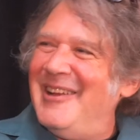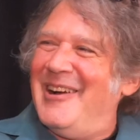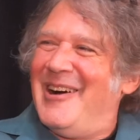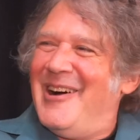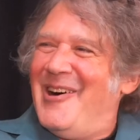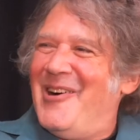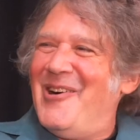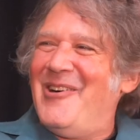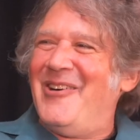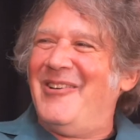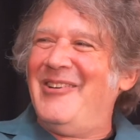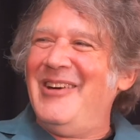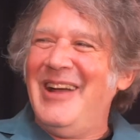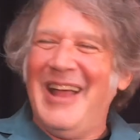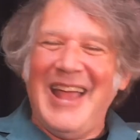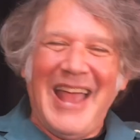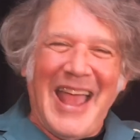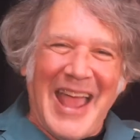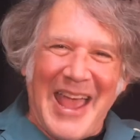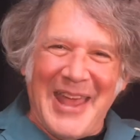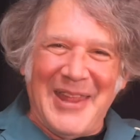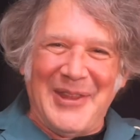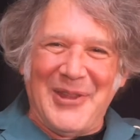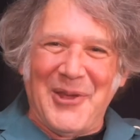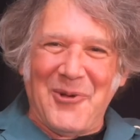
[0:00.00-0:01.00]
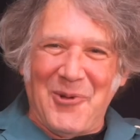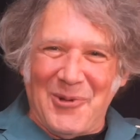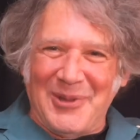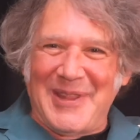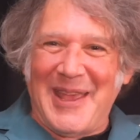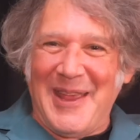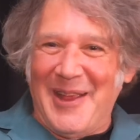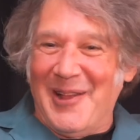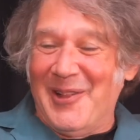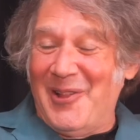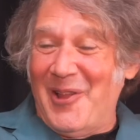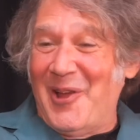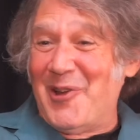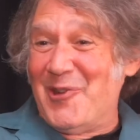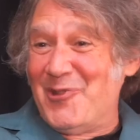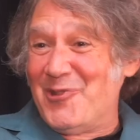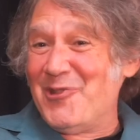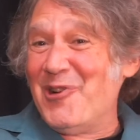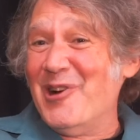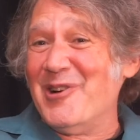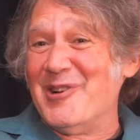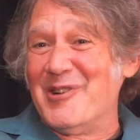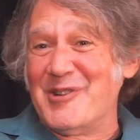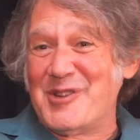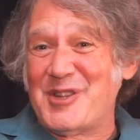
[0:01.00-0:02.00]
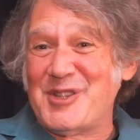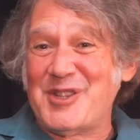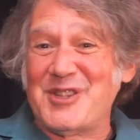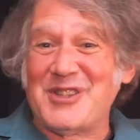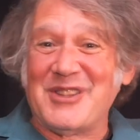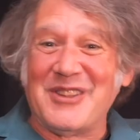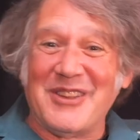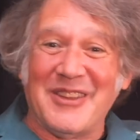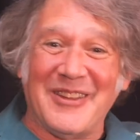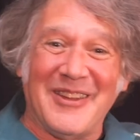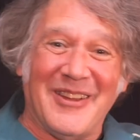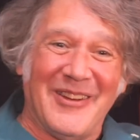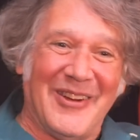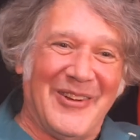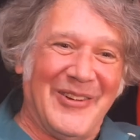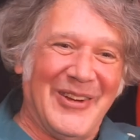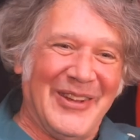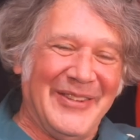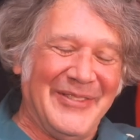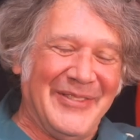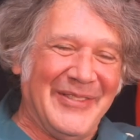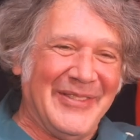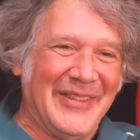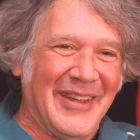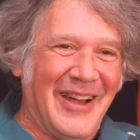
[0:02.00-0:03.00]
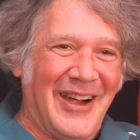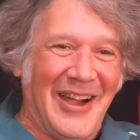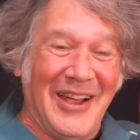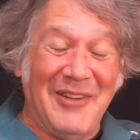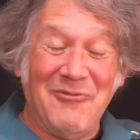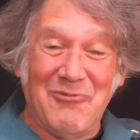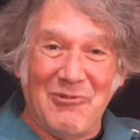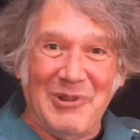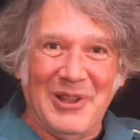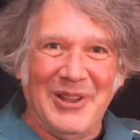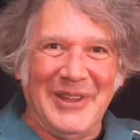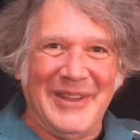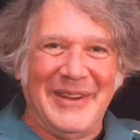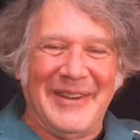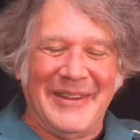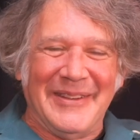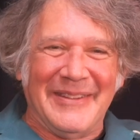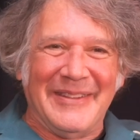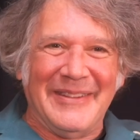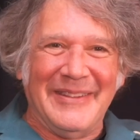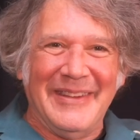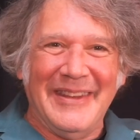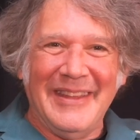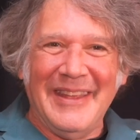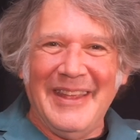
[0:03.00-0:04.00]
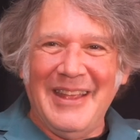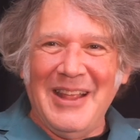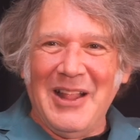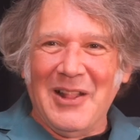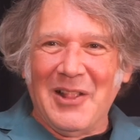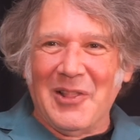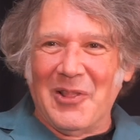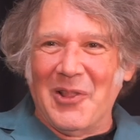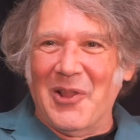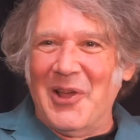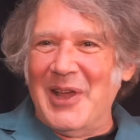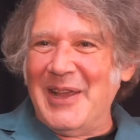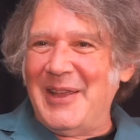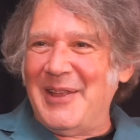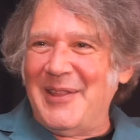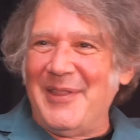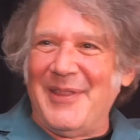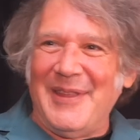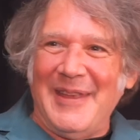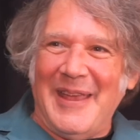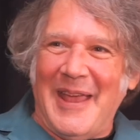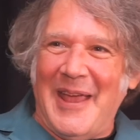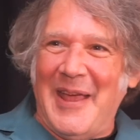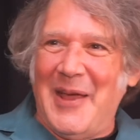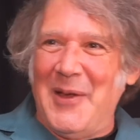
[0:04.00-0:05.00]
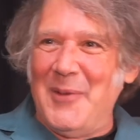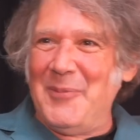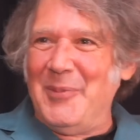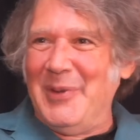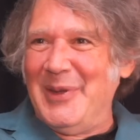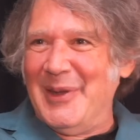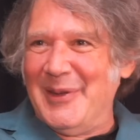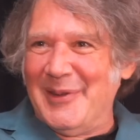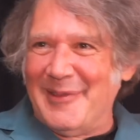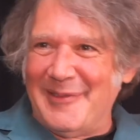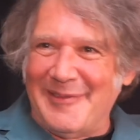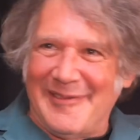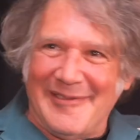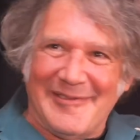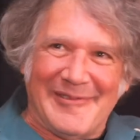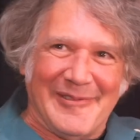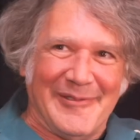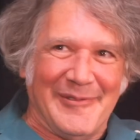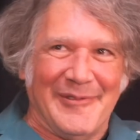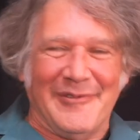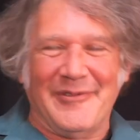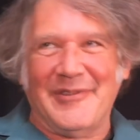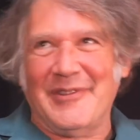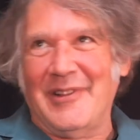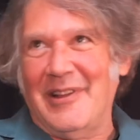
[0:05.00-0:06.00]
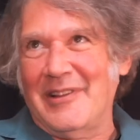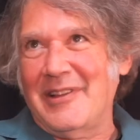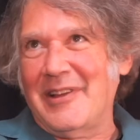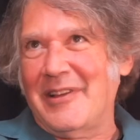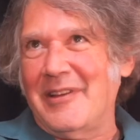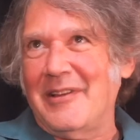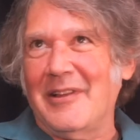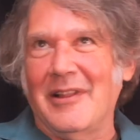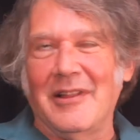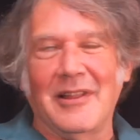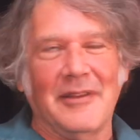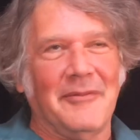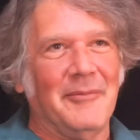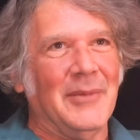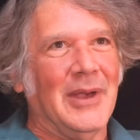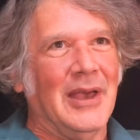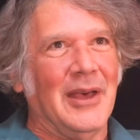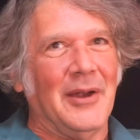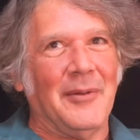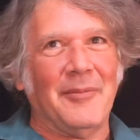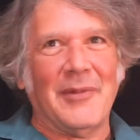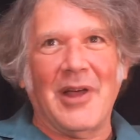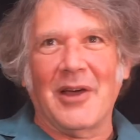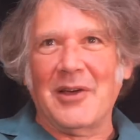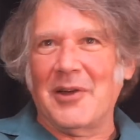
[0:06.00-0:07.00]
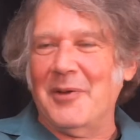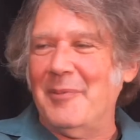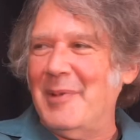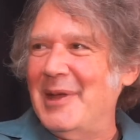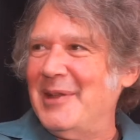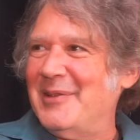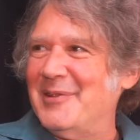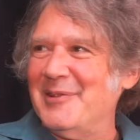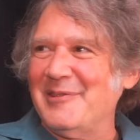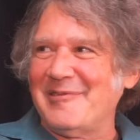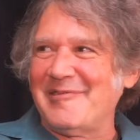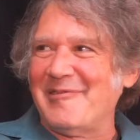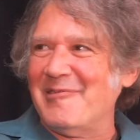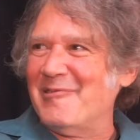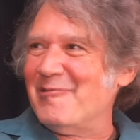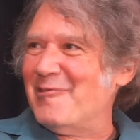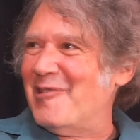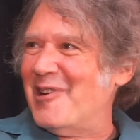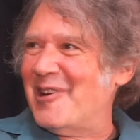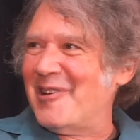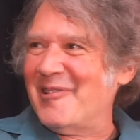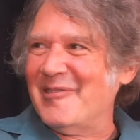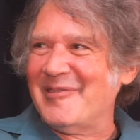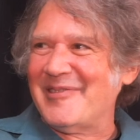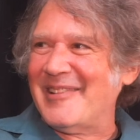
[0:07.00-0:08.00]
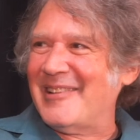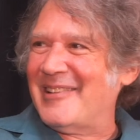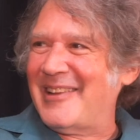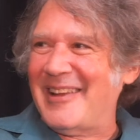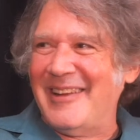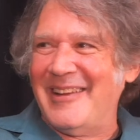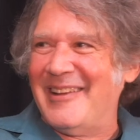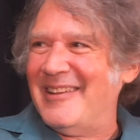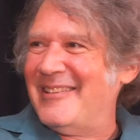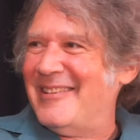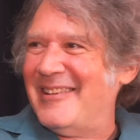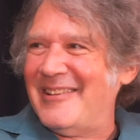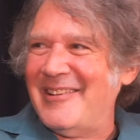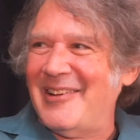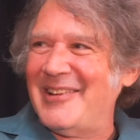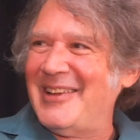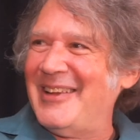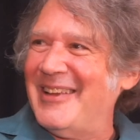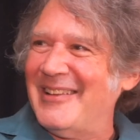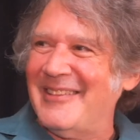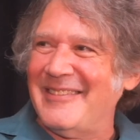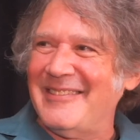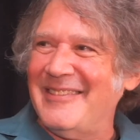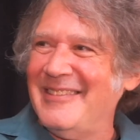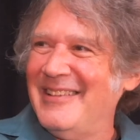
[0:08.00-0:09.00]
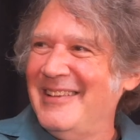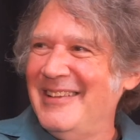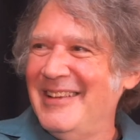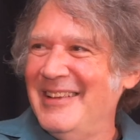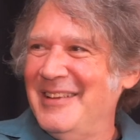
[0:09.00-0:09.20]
you know, mm-hmm. and they were taking a lot of drugs, you know, and I really didn't like the ambience of like like man, I'm not going to make disco records. I can't, you know, I can't.